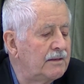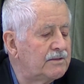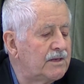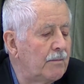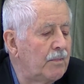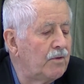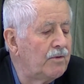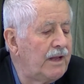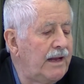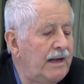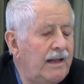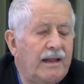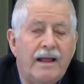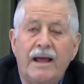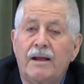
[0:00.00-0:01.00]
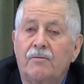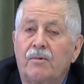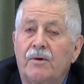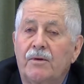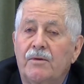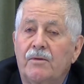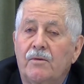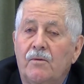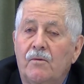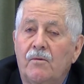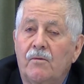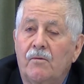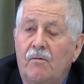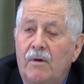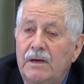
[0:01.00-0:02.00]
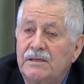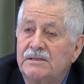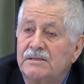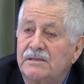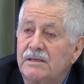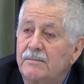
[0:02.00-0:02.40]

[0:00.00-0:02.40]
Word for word: Sub Lieutenant Edward was